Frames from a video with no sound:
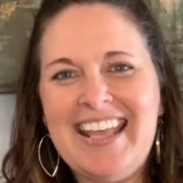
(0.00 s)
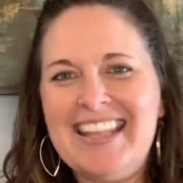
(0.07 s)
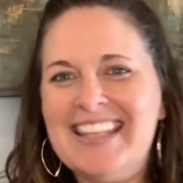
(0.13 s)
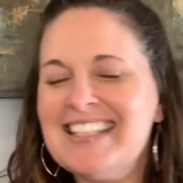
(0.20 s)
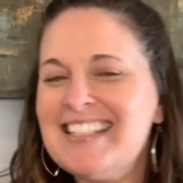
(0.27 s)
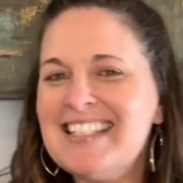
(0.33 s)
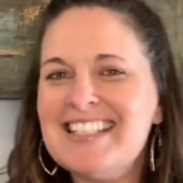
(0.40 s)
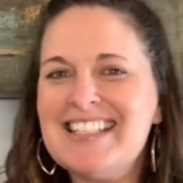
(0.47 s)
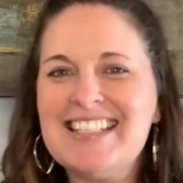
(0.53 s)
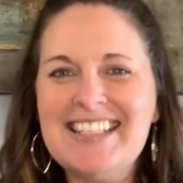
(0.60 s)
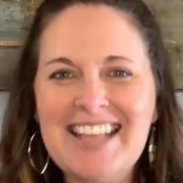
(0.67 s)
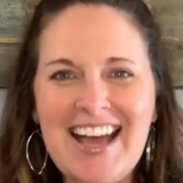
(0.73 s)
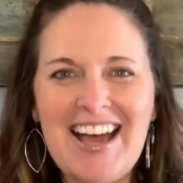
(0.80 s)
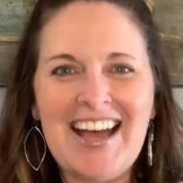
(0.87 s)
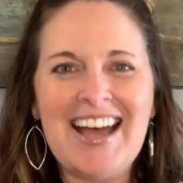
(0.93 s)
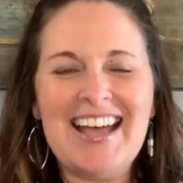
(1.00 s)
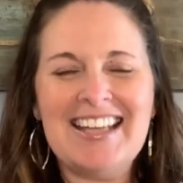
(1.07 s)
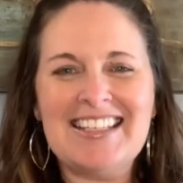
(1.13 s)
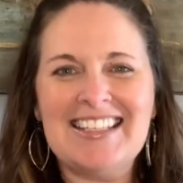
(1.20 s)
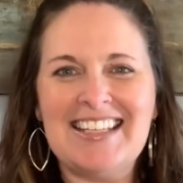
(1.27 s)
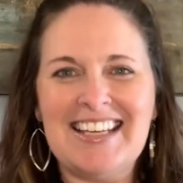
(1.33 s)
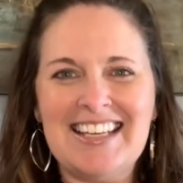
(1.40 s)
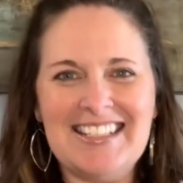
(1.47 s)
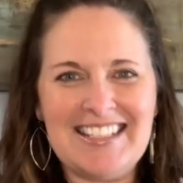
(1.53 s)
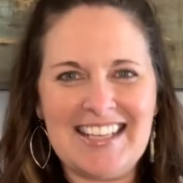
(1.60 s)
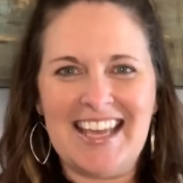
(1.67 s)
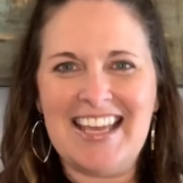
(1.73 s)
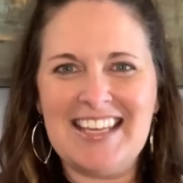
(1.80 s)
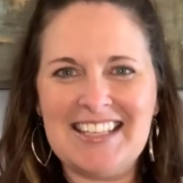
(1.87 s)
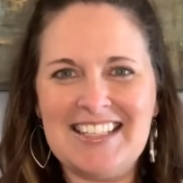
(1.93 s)
This is not a
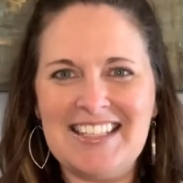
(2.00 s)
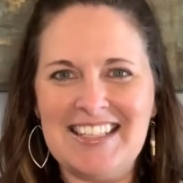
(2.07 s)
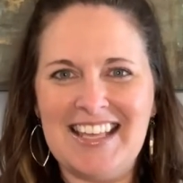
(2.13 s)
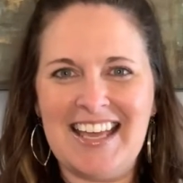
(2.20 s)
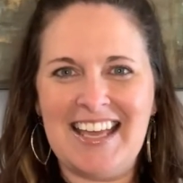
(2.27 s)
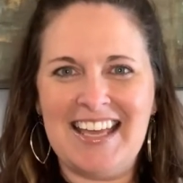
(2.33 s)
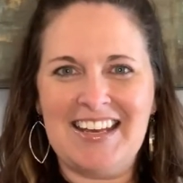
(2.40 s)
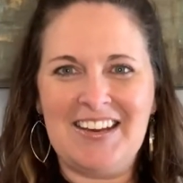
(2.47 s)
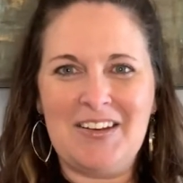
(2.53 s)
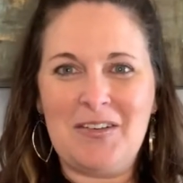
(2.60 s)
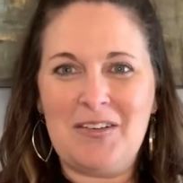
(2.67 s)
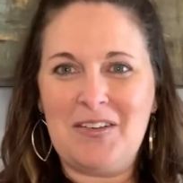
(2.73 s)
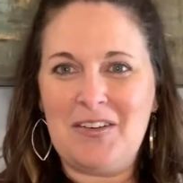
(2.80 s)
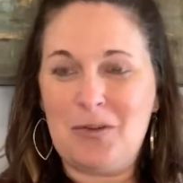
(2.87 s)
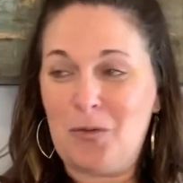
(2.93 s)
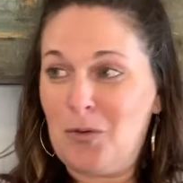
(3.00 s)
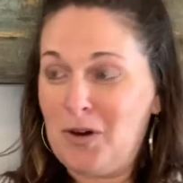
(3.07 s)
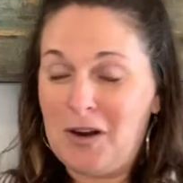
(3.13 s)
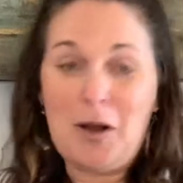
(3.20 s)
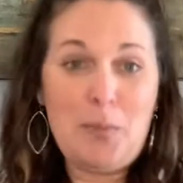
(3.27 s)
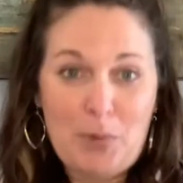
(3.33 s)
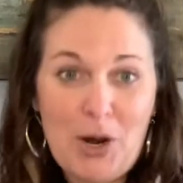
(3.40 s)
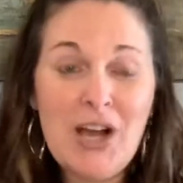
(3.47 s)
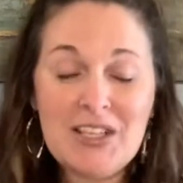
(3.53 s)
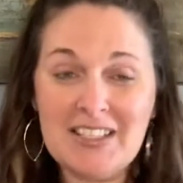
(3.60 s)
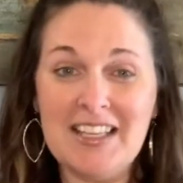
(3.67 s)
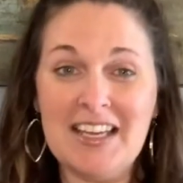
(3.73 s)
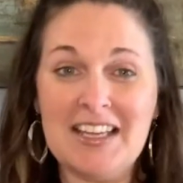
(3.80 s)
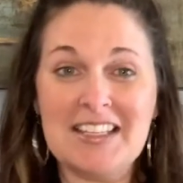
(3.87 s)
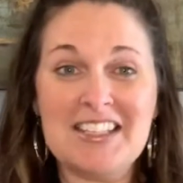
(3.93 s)
test or a
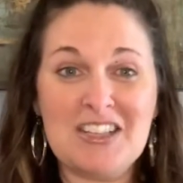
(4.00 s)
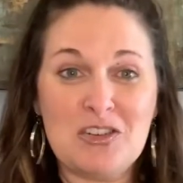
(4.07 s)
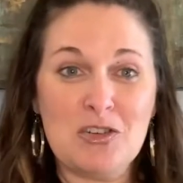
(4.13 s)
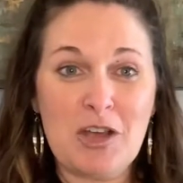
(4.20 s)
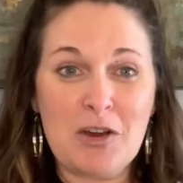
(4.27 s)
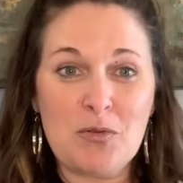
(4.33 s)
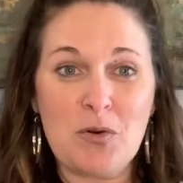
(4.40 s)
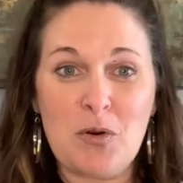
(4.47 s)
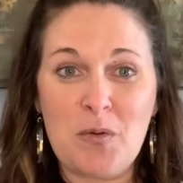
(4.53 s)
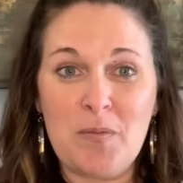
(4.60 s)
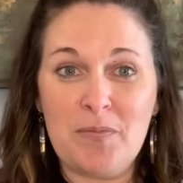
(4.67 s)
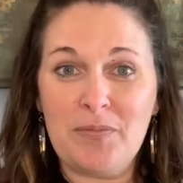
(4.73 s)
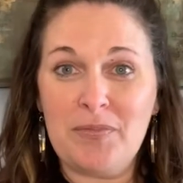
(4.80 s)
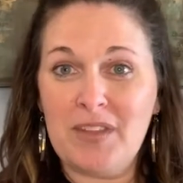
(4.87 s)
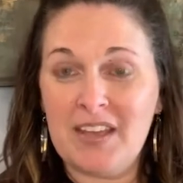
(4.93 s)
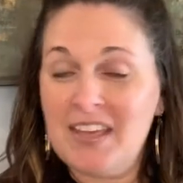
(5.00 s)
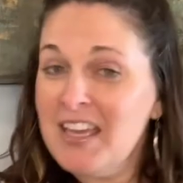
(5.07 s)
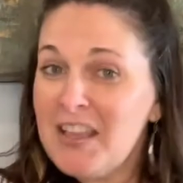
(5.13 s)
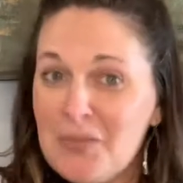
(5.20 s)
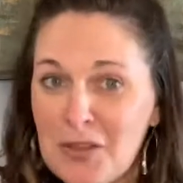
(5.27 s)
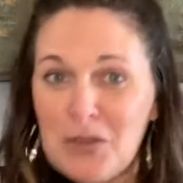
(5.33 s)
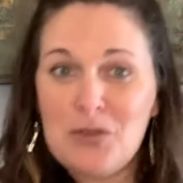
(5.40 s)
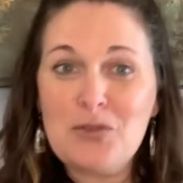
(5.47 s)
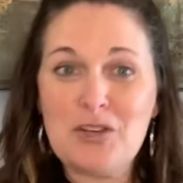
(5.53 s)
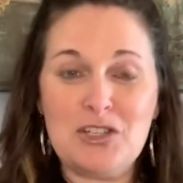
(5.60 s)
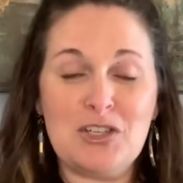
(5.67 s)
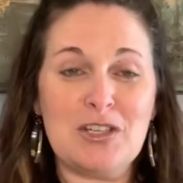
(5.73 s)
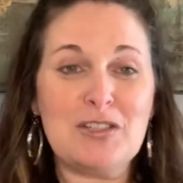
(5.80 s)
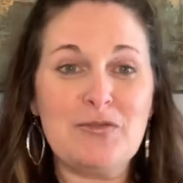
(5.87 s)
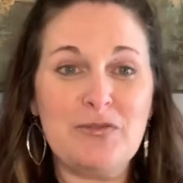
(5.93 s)
process in general, again, that you can
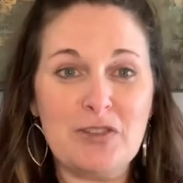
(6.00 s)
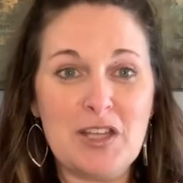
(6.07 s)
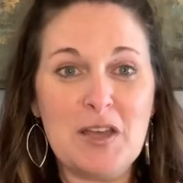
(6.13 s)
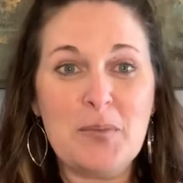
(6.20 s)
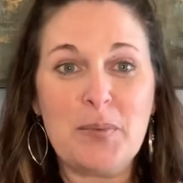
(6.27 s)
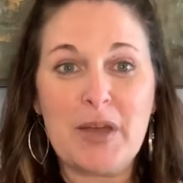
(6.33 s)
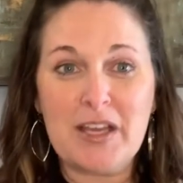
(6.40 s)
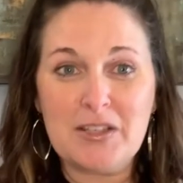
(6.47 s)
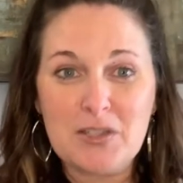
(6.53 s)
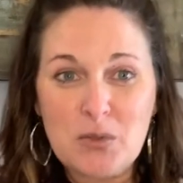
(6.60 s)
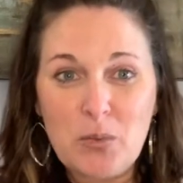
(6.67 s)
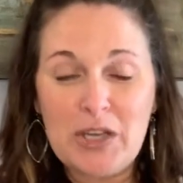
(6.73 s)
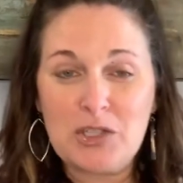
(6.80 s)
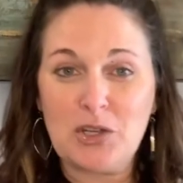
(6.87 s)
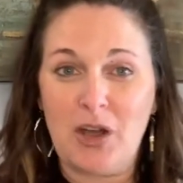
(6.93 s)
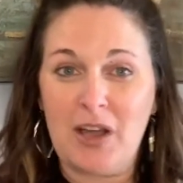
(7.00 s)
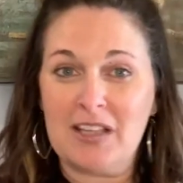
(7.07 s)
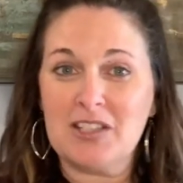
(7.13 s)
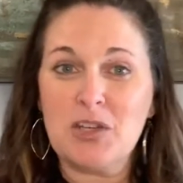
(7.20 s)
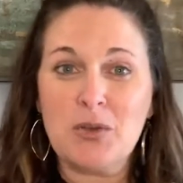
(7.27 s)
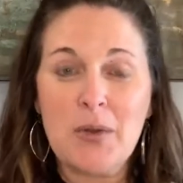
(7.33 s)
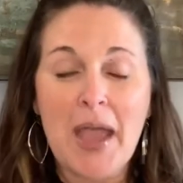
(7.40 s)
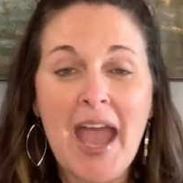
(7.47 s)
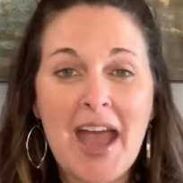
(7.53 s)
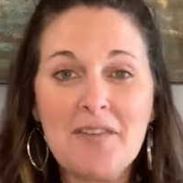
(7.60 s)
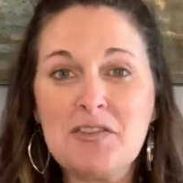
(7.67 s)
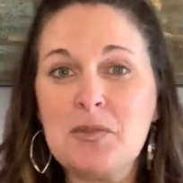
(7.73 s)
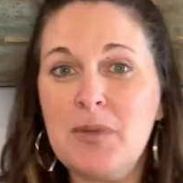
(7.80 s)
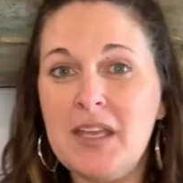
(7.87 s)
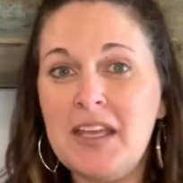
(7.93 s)
just flip a switch on. So you
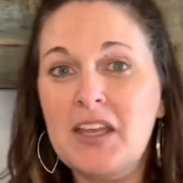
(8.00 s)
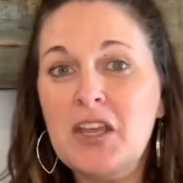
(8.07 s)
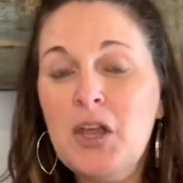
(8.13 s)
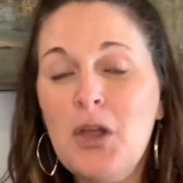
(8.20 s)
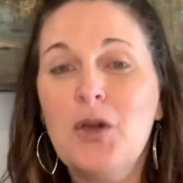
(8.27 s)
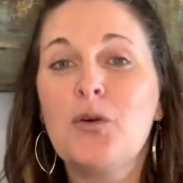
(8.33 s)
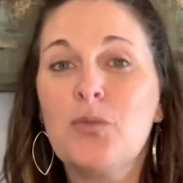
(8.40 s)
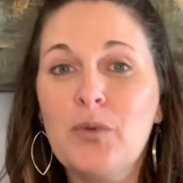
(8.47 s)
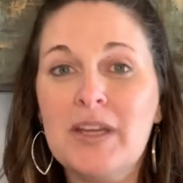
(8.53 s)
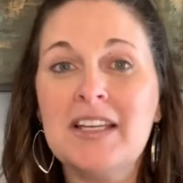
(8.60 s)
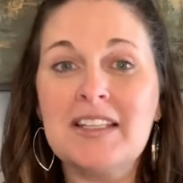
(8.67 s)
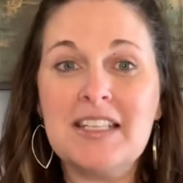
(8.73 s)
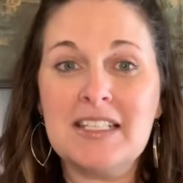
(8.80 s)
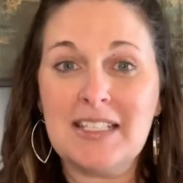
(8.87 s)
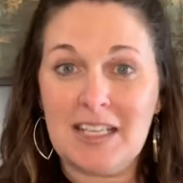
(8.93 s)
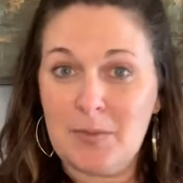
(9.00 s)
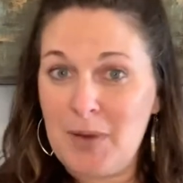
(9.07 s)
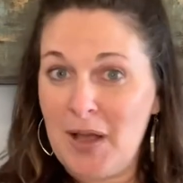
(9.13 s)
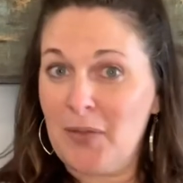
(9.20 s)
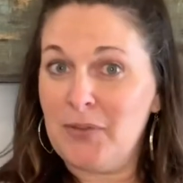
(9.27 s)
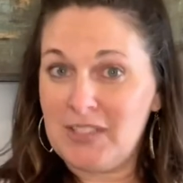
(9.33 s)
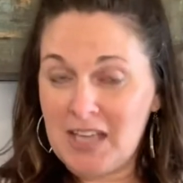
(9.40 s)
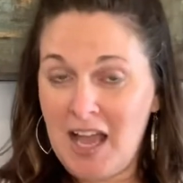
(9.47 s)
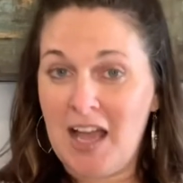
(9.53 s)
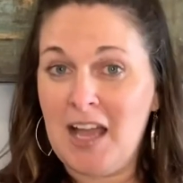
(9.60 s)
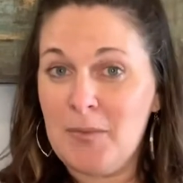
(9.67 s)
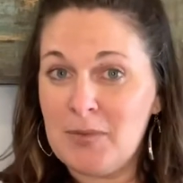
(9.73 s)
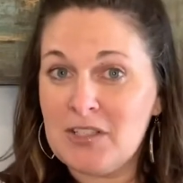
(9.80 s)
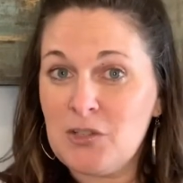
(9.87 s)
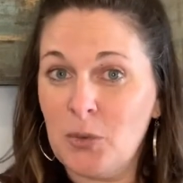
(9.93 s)
have to be realistic about the
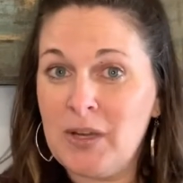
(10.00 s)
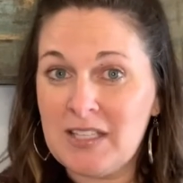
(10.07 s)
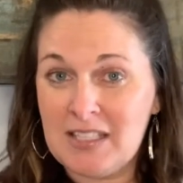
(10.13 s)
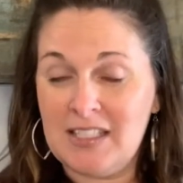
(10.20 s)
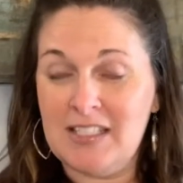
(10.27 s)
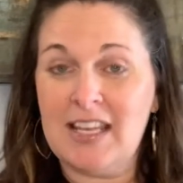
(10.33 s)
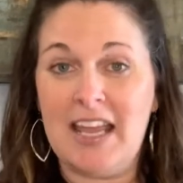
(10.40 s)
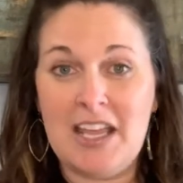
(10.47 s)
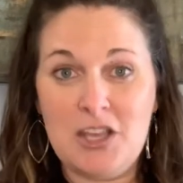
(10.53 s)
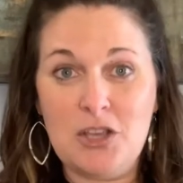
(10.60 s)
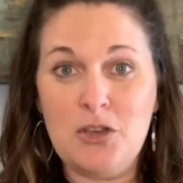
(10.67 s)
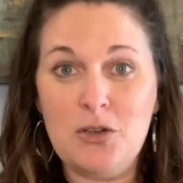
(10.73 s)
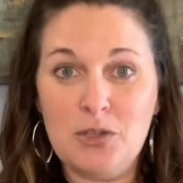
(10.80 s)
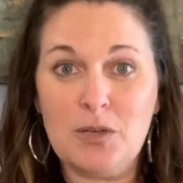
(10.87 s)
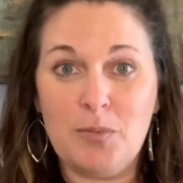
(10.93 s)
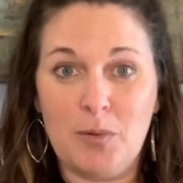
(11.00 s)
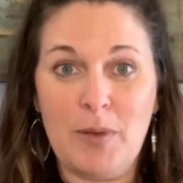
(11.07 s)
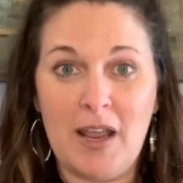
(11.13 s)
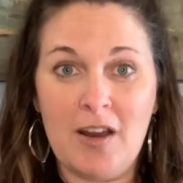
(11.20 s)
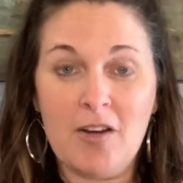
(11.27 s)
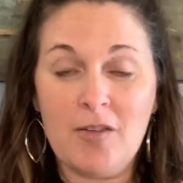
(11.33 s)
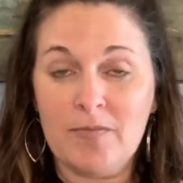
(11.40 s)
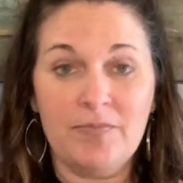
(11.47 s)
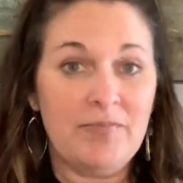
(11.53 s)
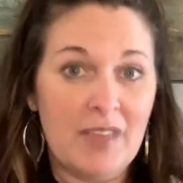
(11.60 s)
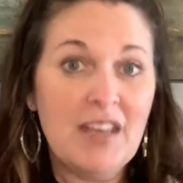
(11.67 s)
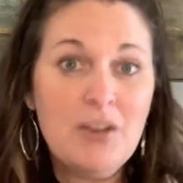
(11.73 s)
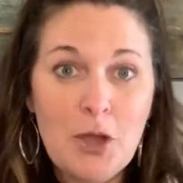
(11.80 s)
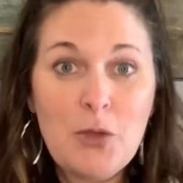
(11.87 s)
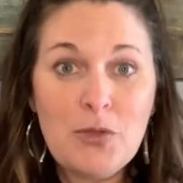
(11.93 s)
time it's going to take you to prepare,
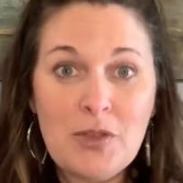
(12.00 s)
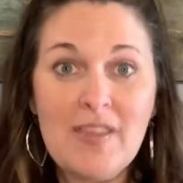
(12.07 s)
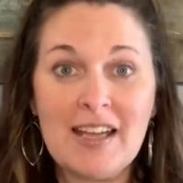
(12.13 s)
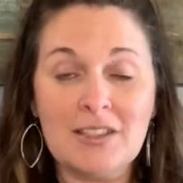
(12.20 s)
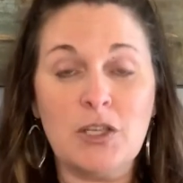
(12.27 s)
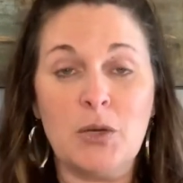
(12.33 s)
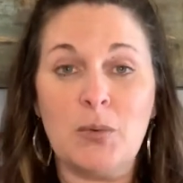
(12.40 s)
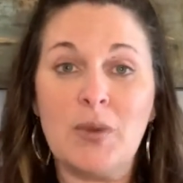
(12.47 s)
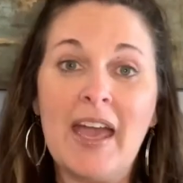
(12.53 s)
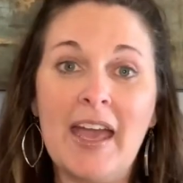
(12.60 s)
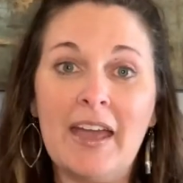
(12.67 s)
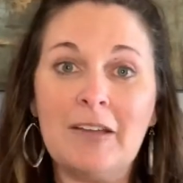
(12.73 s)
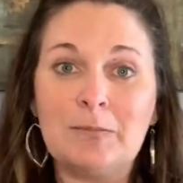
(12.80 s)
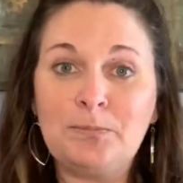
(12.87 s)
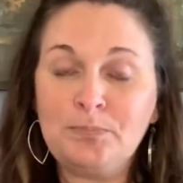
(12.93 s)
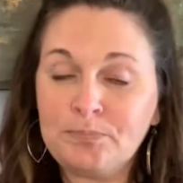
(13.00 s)
and know that that's okay.